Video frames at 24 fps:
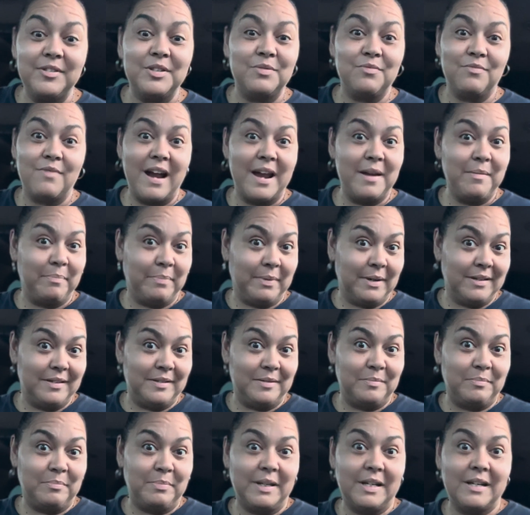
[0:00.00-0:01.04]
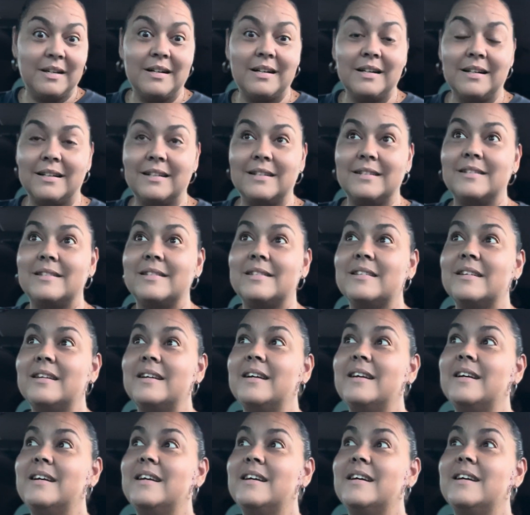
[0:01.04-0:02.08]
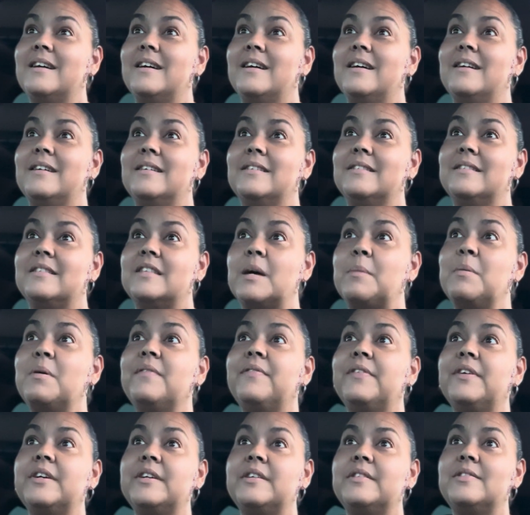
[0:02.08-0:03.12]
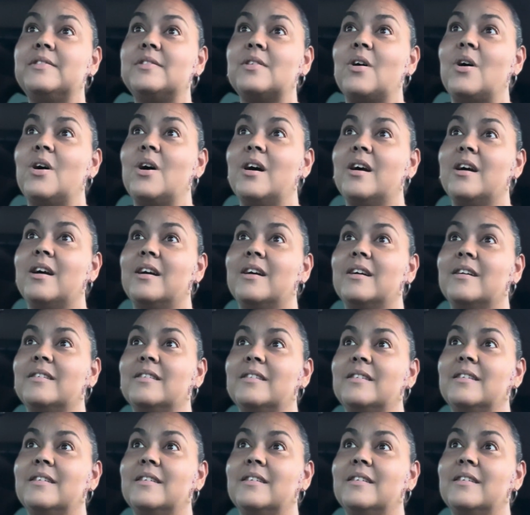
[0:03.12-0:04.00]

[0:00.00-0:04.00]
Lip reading: and right button, because some of us are